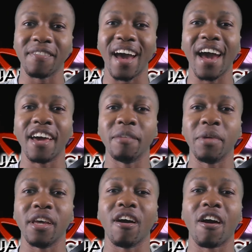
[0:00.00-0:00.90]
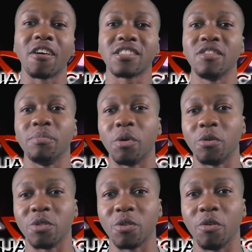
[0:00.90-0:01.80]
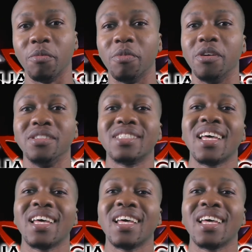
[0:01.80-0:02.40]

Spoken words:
anime arcs of Boruto, but